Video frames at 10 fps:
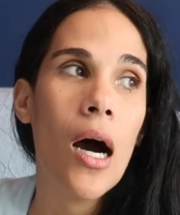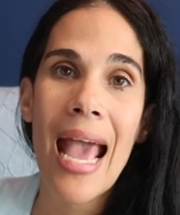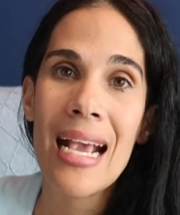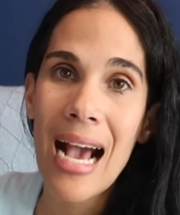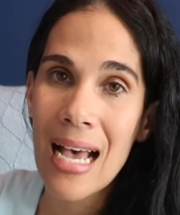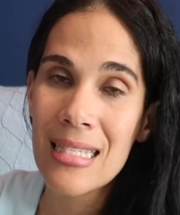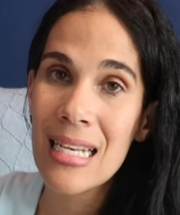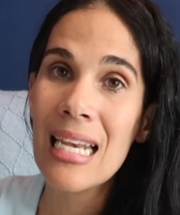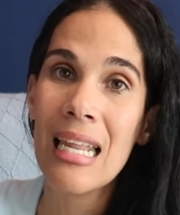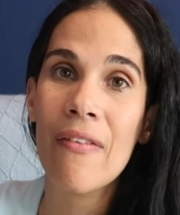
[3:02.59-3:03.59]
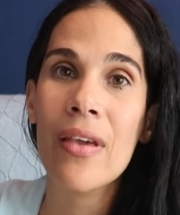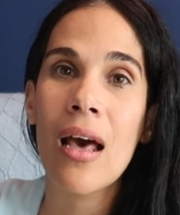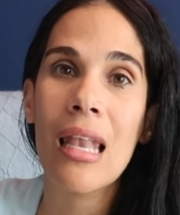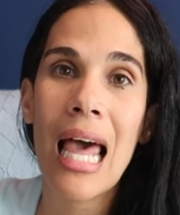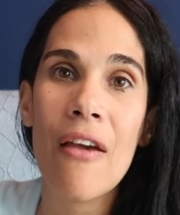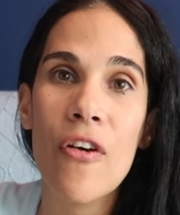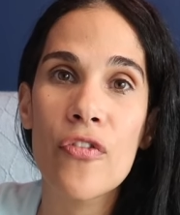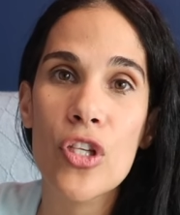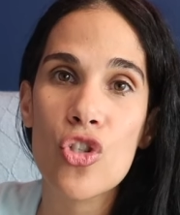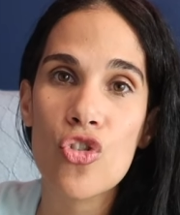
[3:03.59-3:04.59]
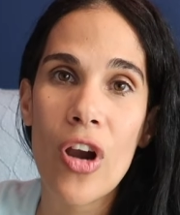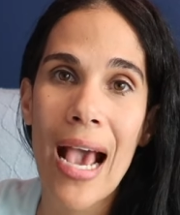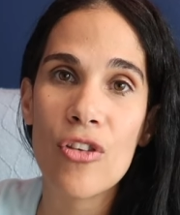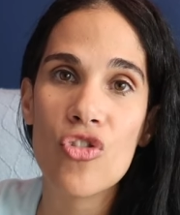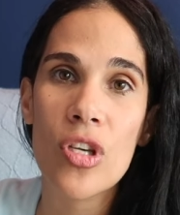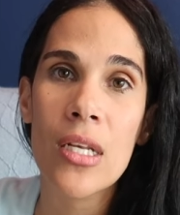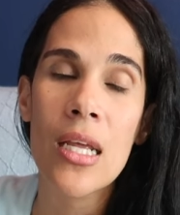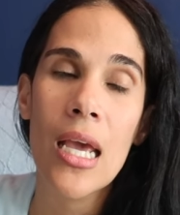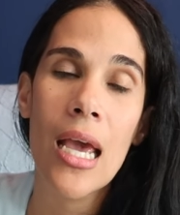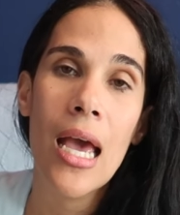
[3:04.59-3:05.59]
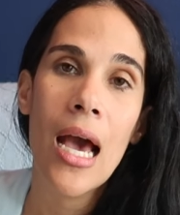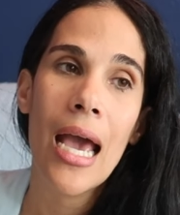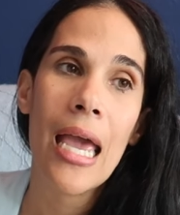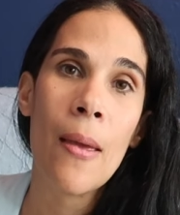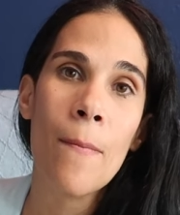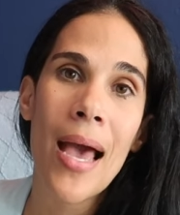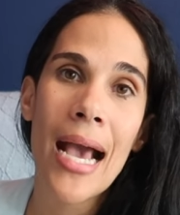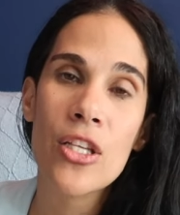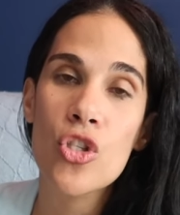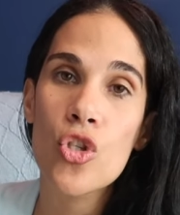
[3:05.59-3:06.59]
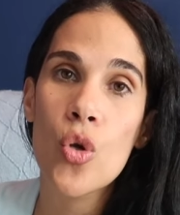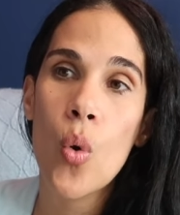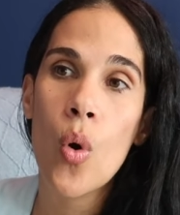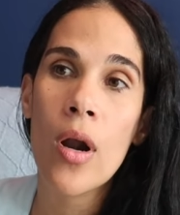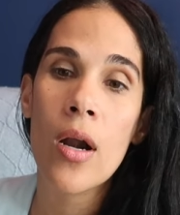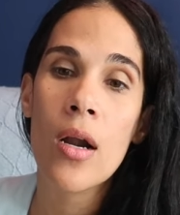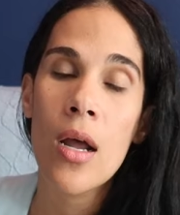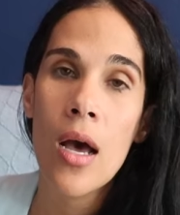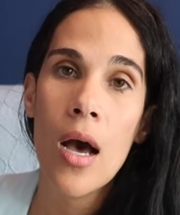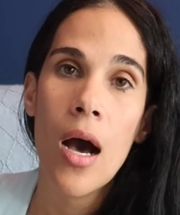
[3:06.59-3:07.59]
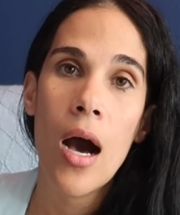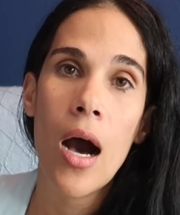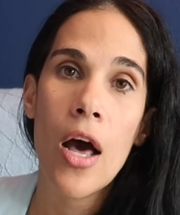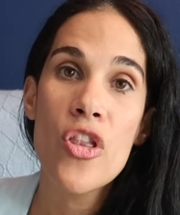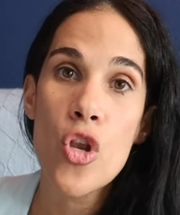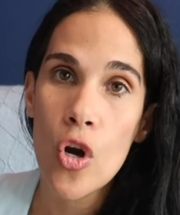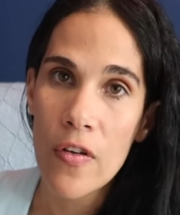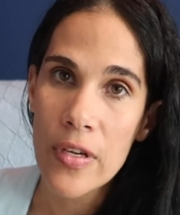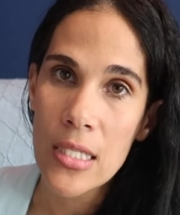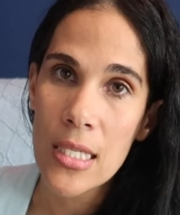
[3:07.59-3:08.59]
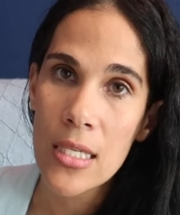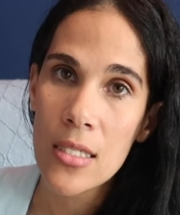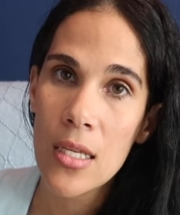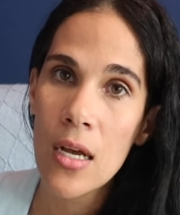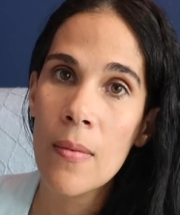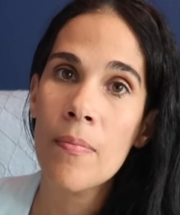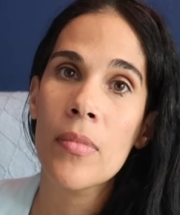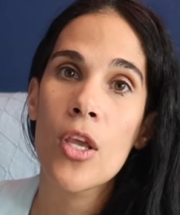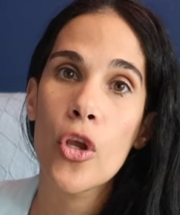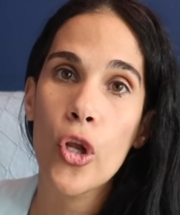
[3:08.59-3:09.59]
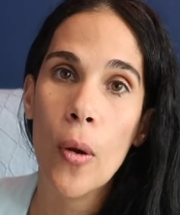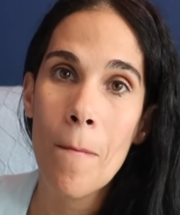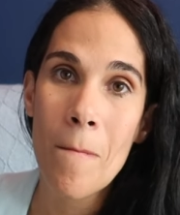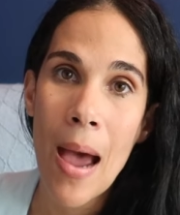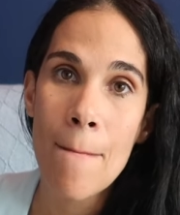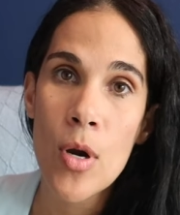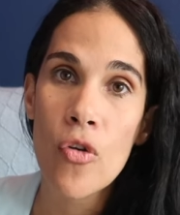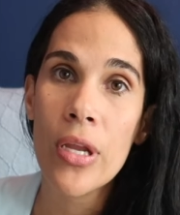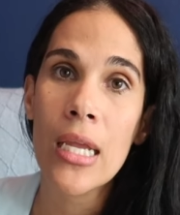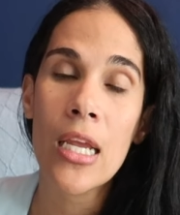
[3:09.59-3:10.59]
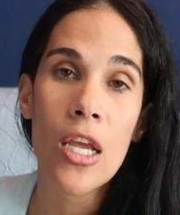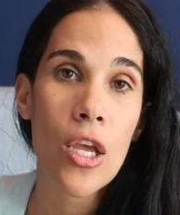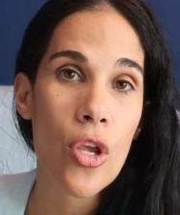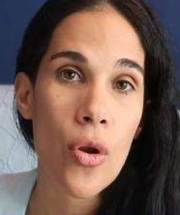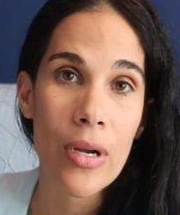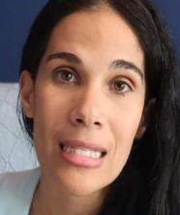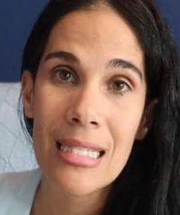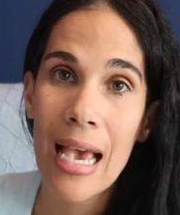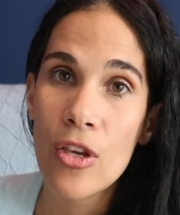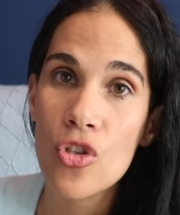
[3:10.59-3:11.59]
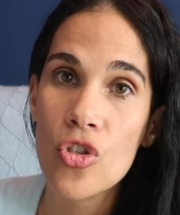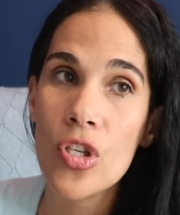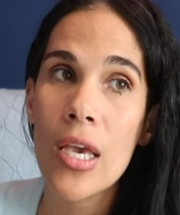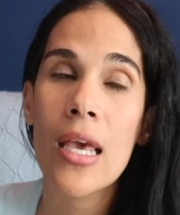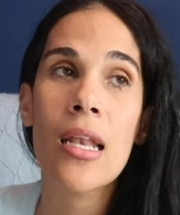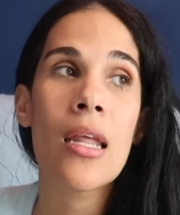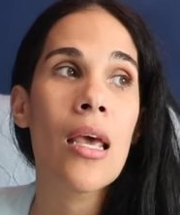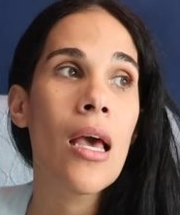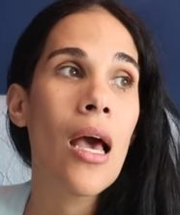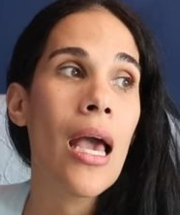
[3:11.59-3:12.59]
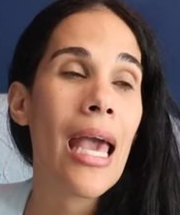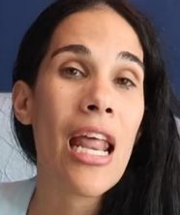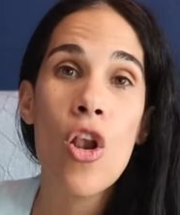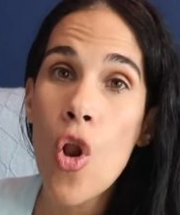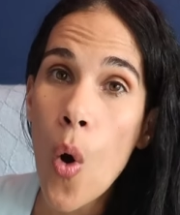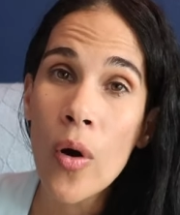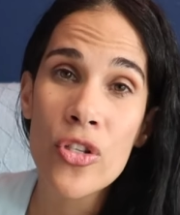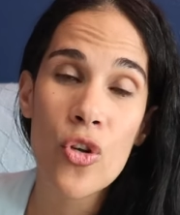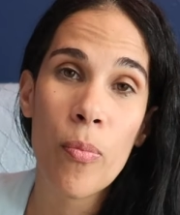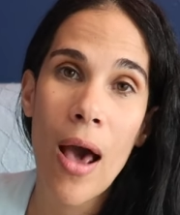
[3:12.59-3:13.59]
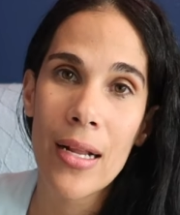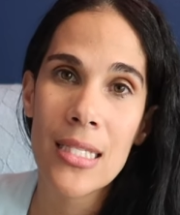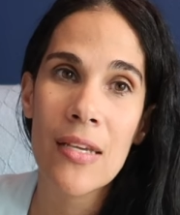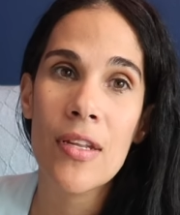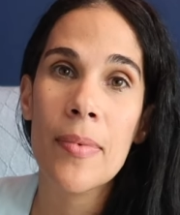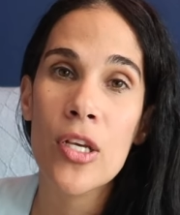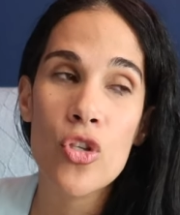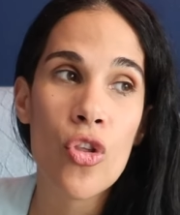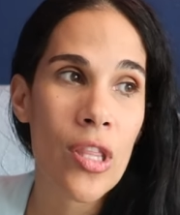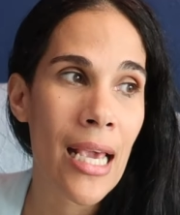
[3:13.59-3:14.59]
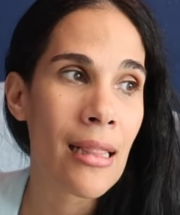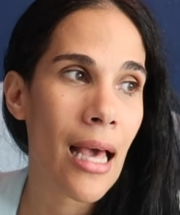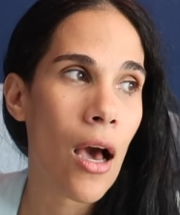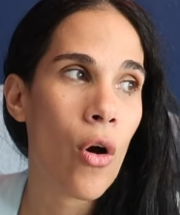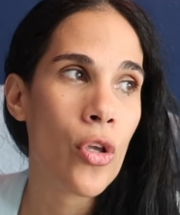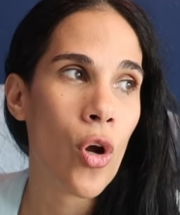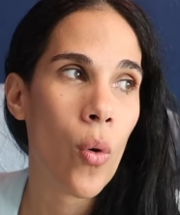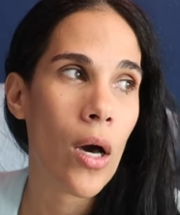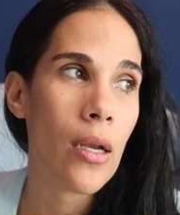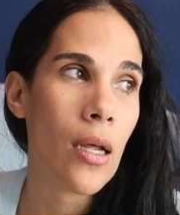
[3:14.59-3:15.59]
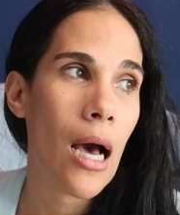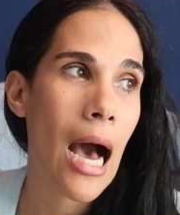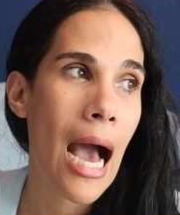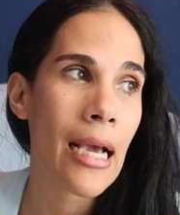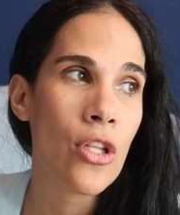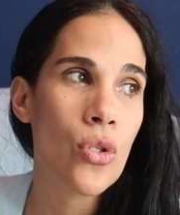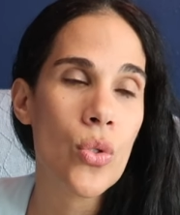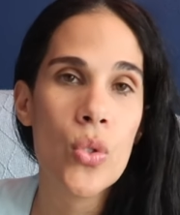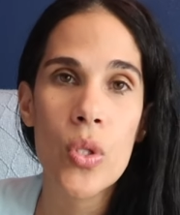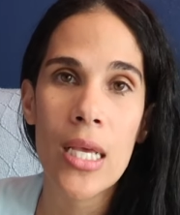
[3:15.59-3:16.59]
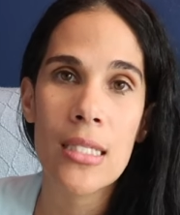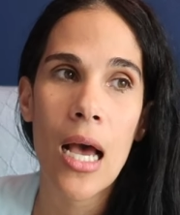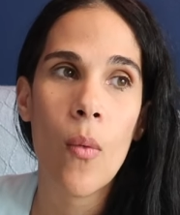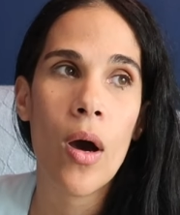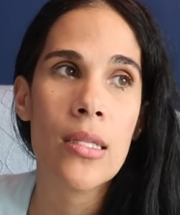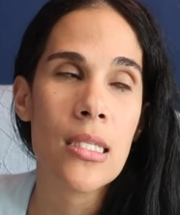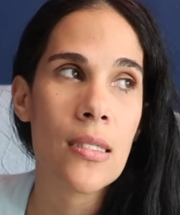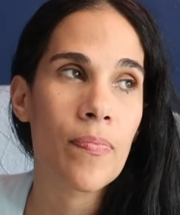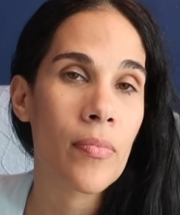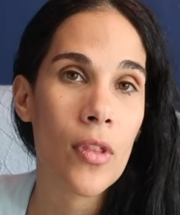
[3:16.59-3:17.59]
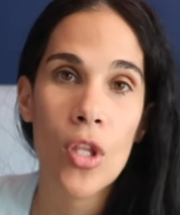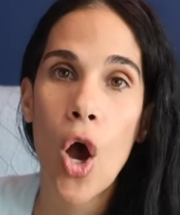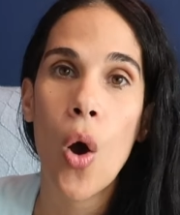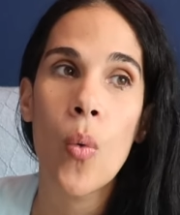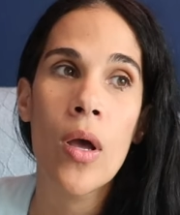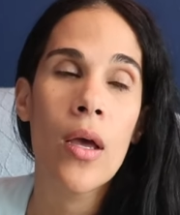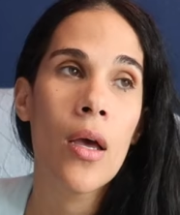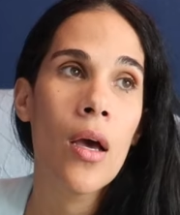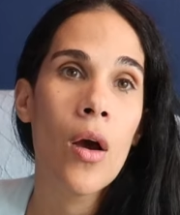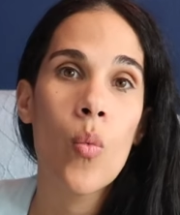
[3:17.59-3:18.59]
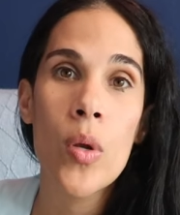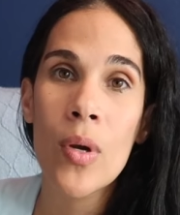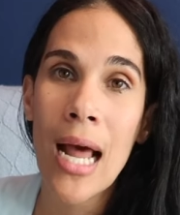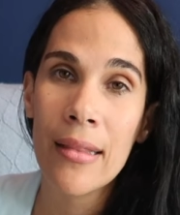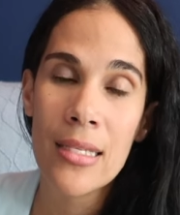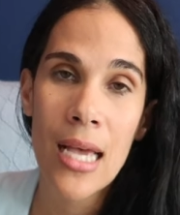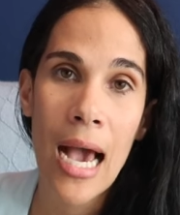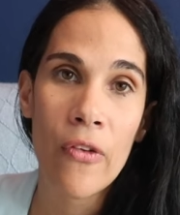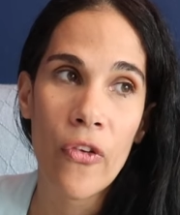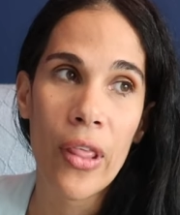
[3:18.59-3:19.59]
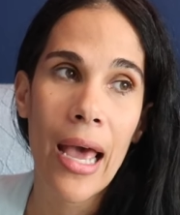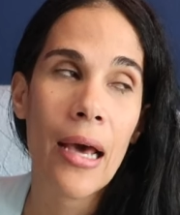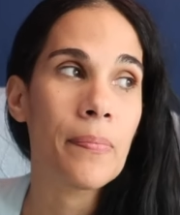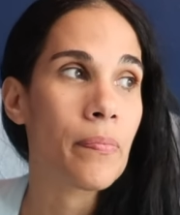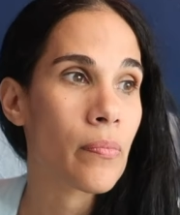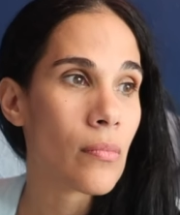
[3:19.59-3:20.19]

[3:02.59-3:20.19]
And constantly living a life of distraction impacts your uh, nervous system, your memory, your attention. It lowers your productivity because you think that, oh, you know what? I can do two things at once. No, we were not designed for that.